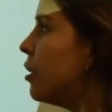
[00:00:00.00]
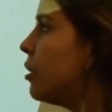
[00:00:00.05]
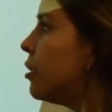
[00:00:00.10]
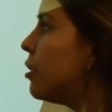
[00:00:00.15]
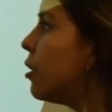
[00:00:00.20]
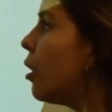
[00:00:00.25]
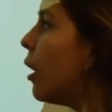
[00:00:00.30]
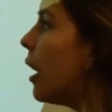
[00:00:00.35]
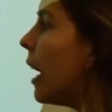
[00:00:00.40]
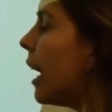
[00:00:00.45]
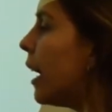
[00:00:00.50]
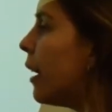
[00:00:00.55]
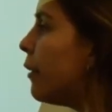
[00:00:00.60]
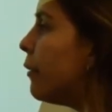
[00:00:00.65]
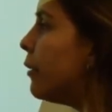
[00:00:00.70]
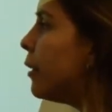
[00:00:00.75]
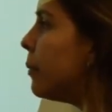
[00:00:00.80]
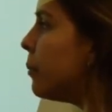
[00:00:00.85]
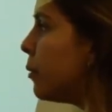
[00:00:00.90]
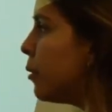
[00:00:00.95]
So
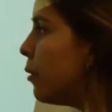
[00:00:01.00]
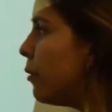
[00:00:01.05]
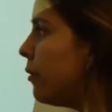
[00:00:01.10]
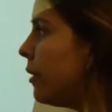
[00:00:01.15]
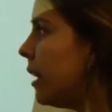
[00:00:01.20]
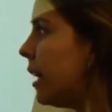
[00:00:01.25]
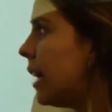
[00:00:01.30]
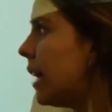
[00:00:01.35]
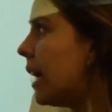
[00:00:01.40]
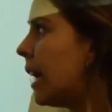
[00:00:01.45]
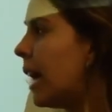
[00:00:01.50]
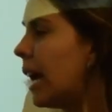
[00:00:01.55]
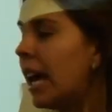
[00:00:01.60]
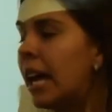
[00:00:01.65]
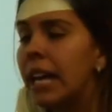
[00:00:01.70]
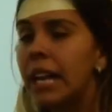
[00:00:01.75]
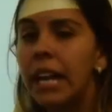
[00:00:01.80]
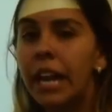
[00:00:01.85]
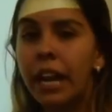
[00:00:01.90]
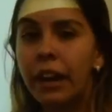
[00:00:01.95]
every movie
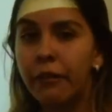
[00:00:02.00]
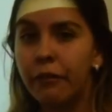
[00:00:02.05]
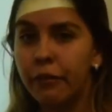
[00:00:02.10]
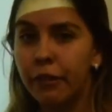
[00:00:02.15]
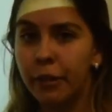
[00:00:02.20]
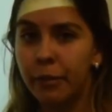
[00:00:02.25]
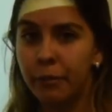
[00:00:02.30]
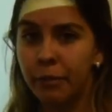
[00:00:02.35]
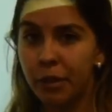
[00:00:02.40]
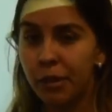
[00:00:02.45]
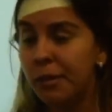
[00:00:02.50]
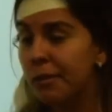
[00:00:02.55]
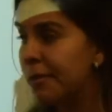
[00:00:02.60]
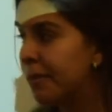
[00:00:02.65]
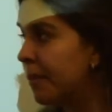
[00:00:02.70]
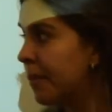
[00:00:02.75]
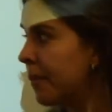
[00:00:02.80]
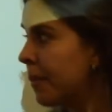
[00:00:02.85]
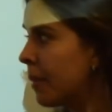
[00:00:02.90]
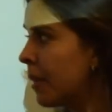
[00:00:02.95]
had a review.
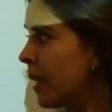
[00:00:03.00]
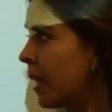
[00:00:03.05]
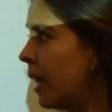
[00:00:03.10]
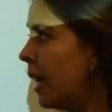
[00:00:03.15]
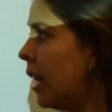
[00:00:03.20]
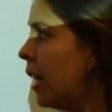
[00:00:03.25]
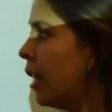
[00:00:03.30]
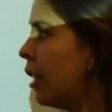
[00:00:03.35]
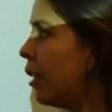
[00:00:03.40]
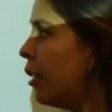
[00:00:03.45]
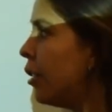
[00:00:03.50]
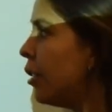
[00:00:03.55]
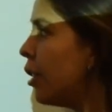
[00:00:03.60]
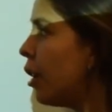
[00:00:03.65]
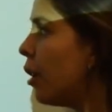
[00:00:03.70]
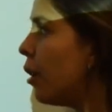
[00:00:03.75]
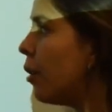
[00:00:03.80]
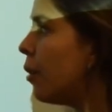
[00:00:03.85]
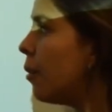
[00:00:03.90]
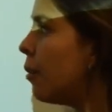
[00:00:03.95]

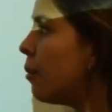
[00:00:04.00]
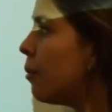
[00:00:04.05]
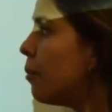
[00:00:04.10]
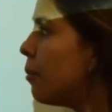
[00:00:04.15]
No